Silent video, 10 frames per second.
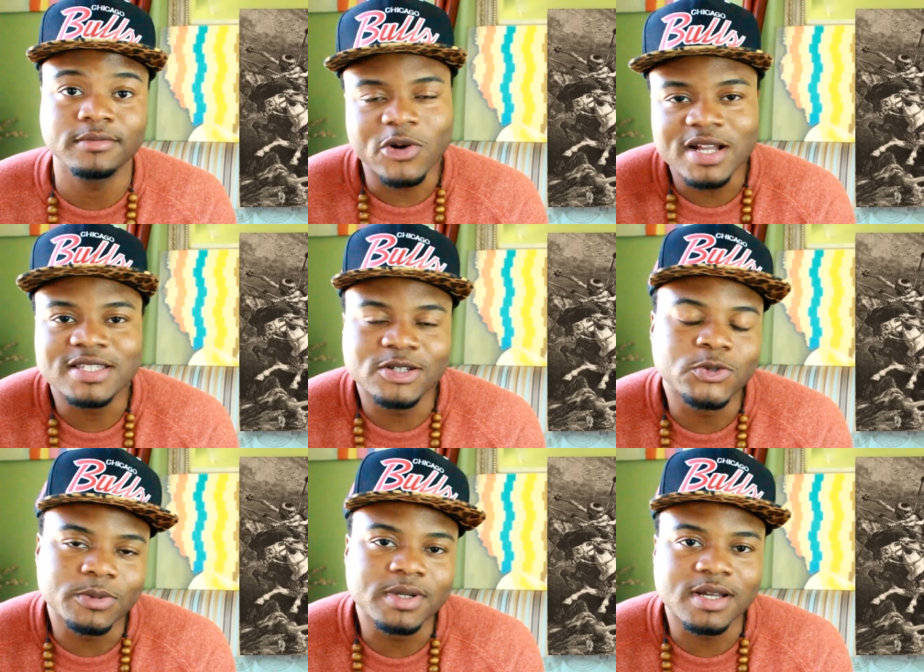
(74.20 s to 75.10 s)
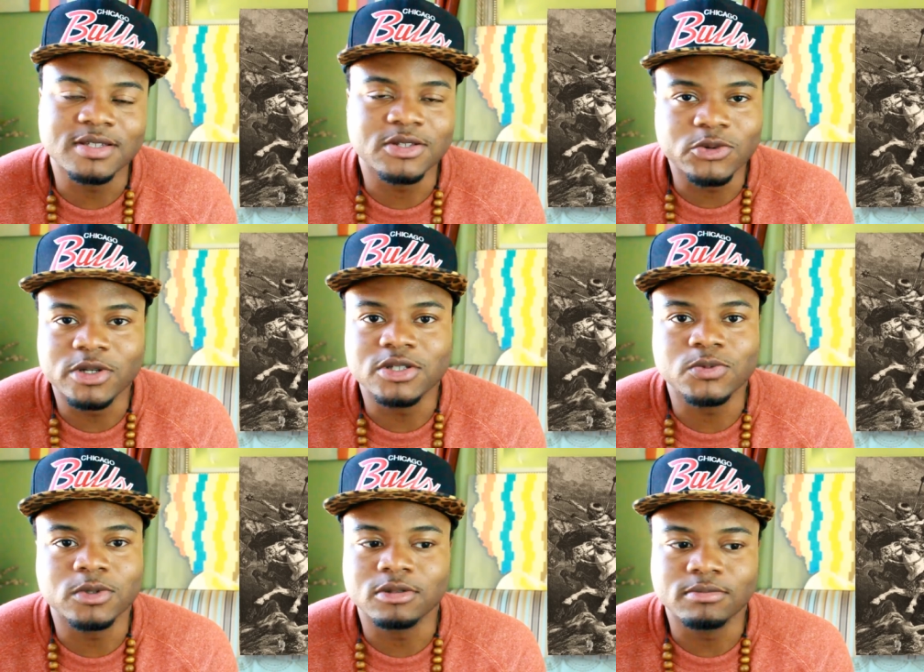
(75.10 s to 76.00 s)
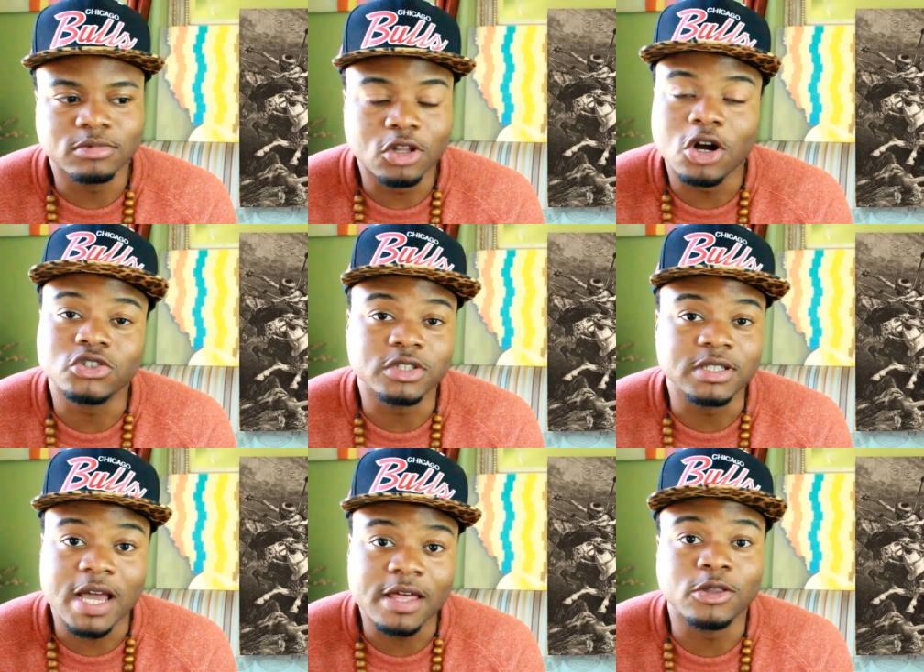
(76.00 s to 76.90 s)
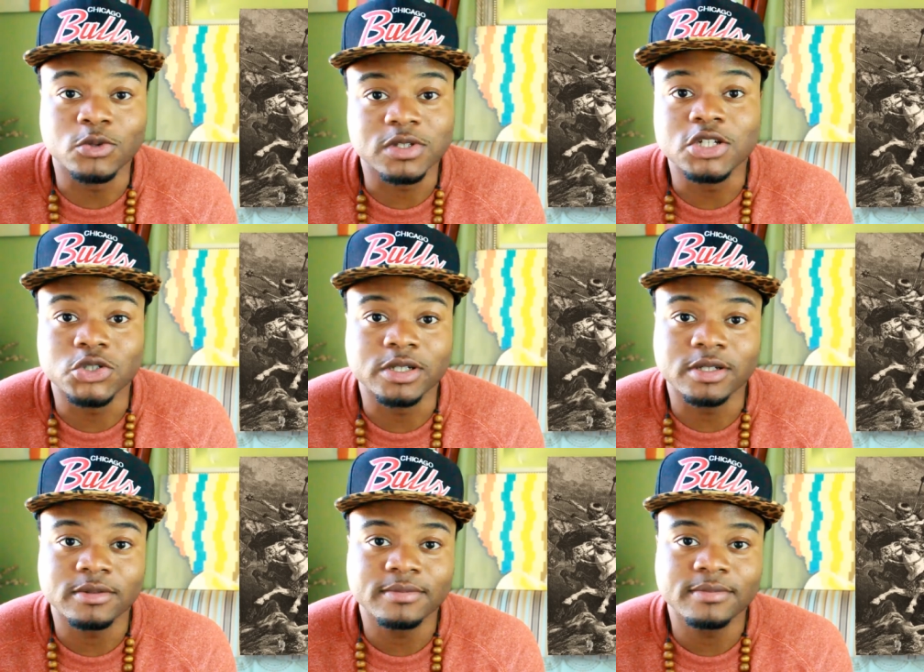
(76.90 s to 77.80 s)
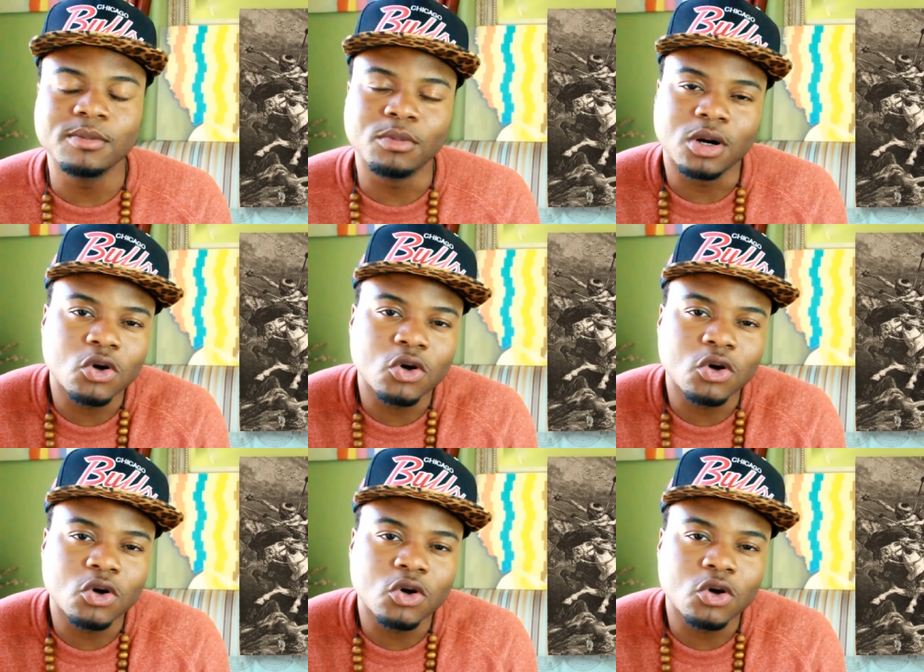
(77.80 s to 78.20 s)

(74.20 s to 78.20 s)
Granted, it was because the Greeks were largely ethnocentric, but